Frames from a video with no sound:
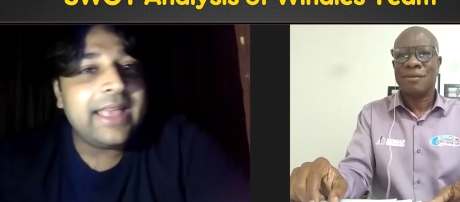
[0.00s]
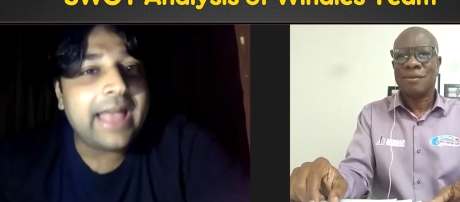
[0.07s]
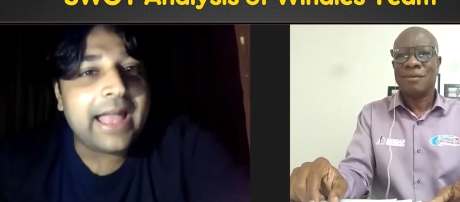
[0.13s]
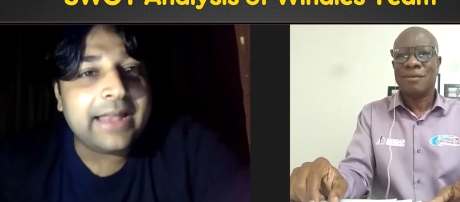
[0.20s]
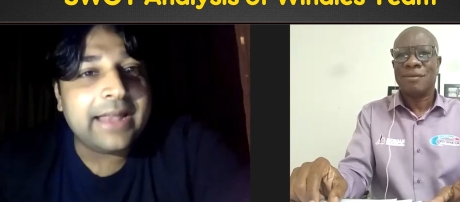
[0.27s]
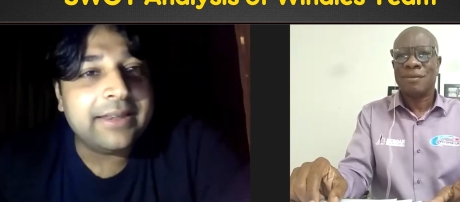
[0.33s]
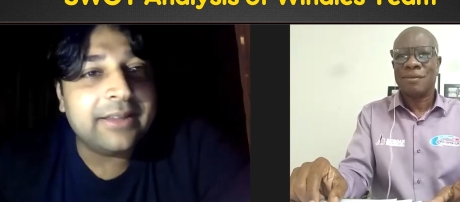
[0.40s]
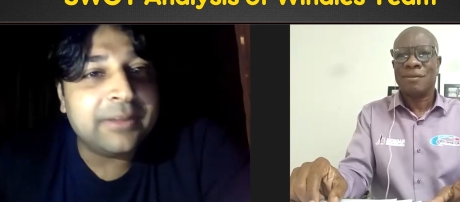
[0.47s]

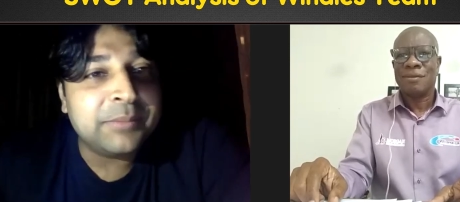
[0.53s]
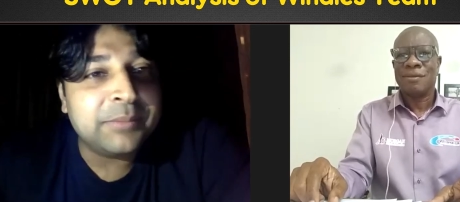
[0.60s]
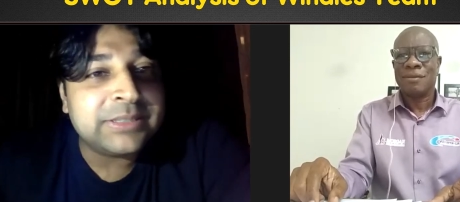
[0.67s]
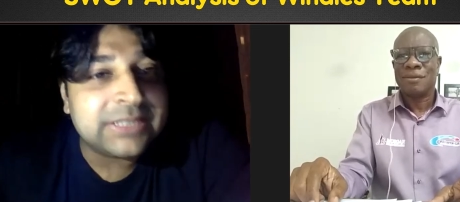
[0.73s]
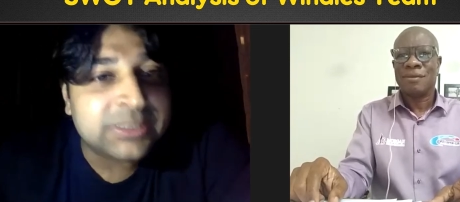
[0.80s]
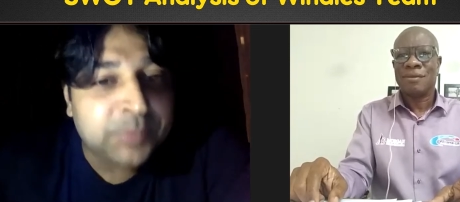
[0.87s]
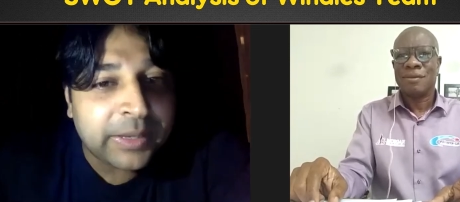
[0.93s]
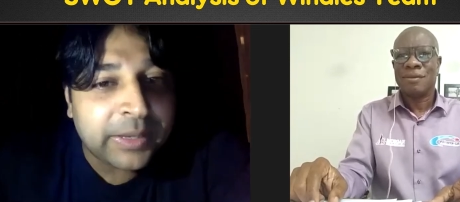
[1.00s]
Speaker 1: And
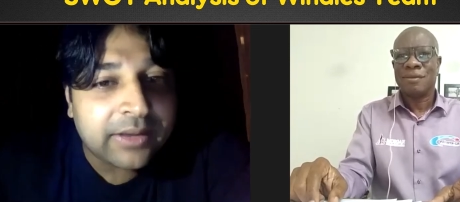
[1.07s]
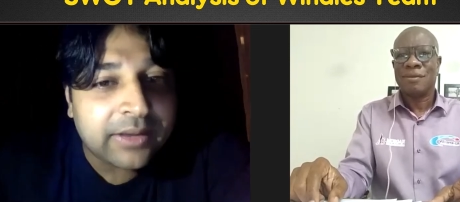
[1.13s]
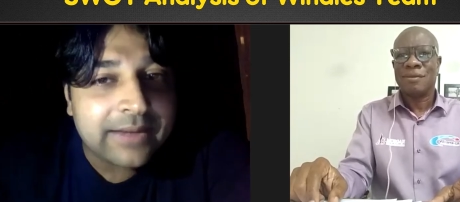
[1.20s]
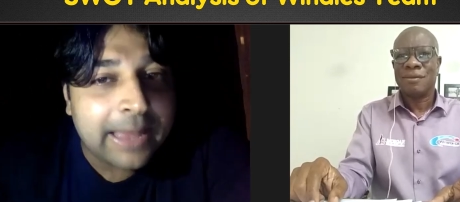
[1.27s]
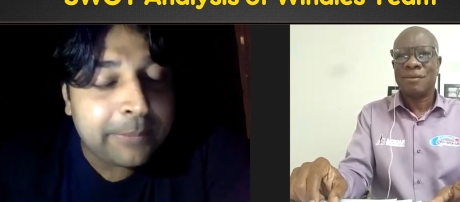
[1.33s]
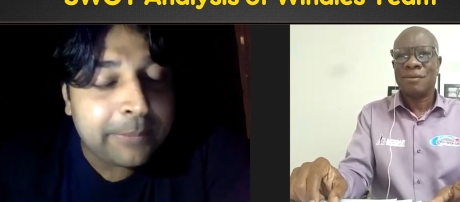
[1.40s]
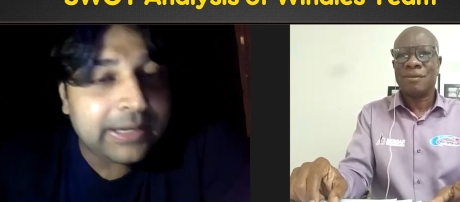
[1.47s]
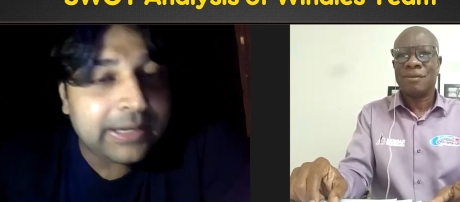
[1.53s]
Mr. Springer,
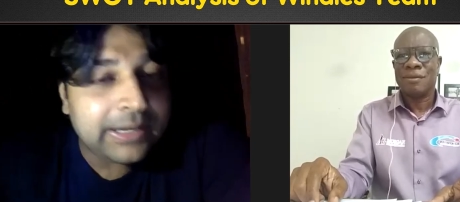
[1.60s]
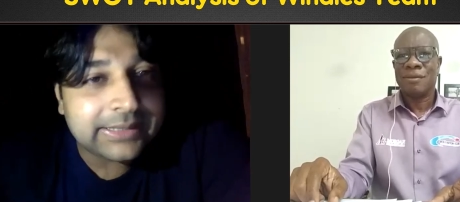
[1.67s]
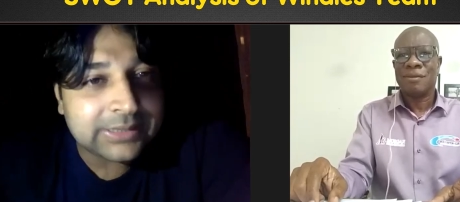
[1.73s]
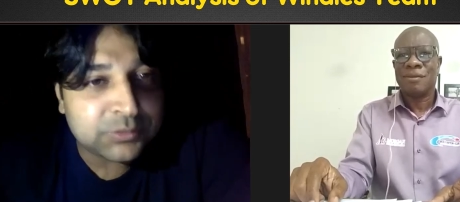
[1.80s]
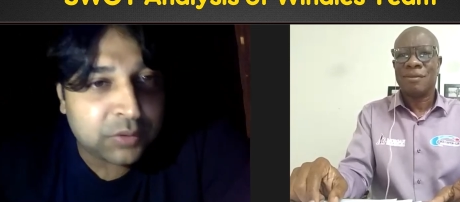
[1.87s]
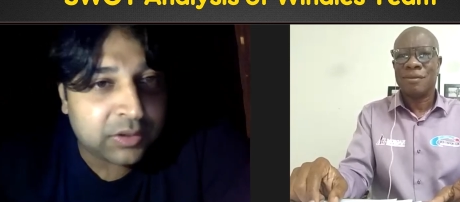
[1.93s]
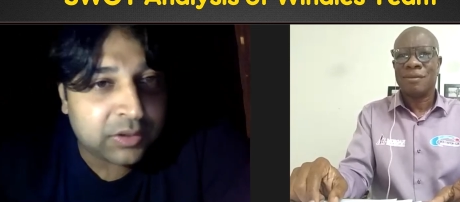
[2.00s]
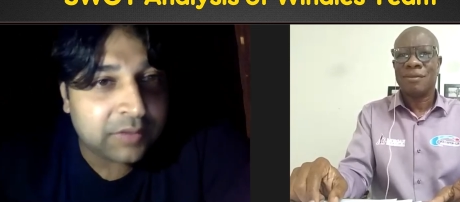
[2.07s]
Rapid Leaks
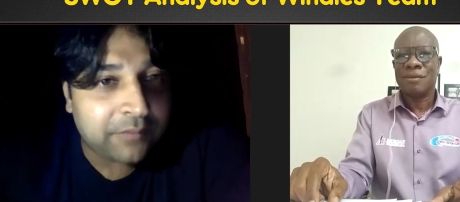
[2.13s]
is one of the